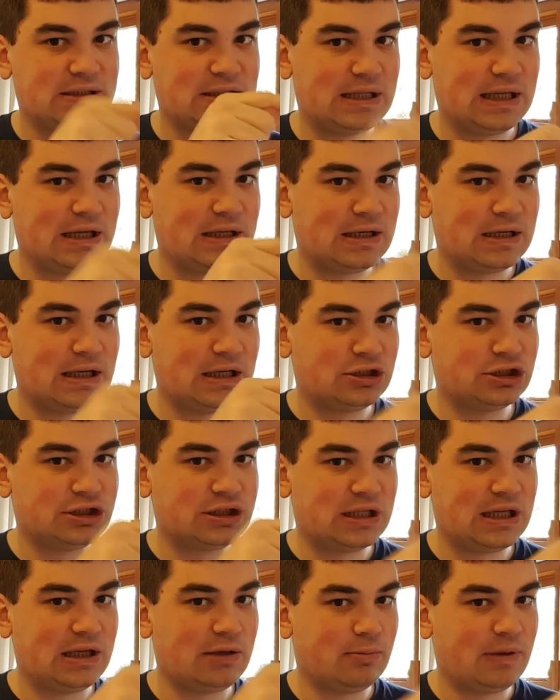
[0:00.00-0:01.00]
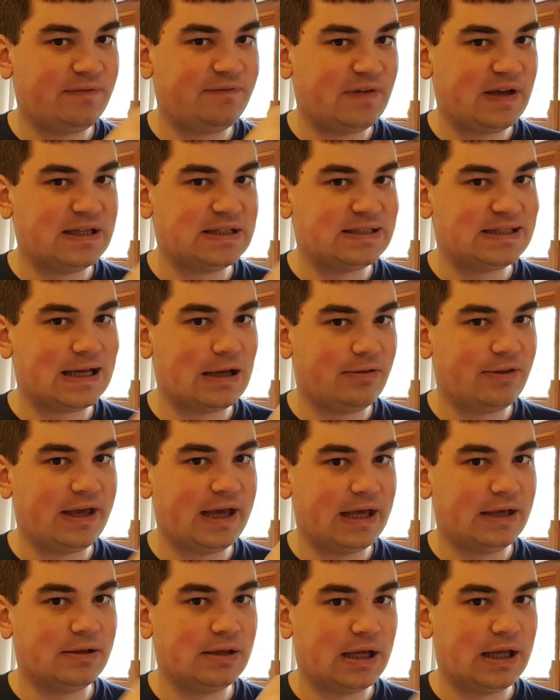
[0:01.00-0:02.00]
Click on my face down
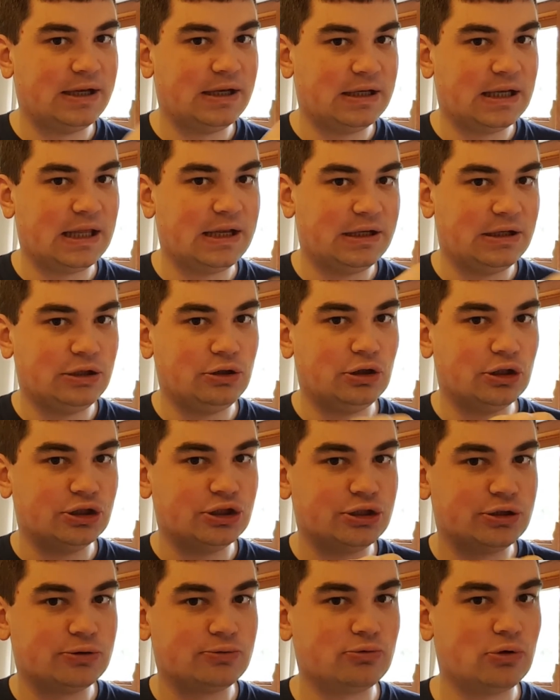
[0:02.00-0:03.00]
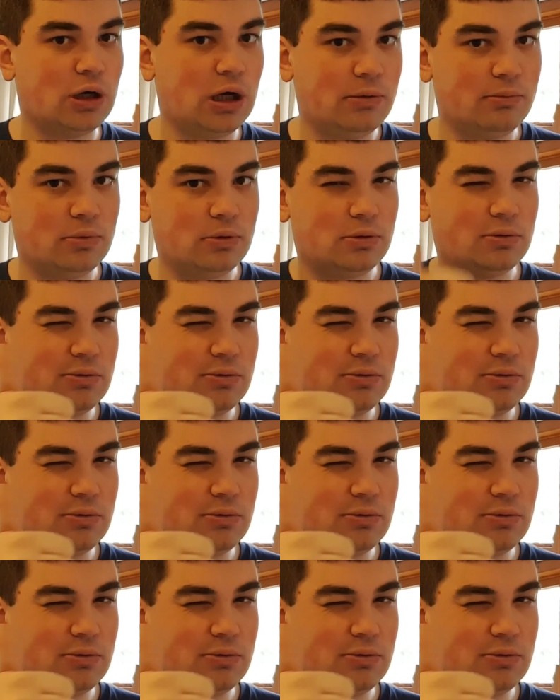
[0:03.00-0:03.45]
there and you can subscribe.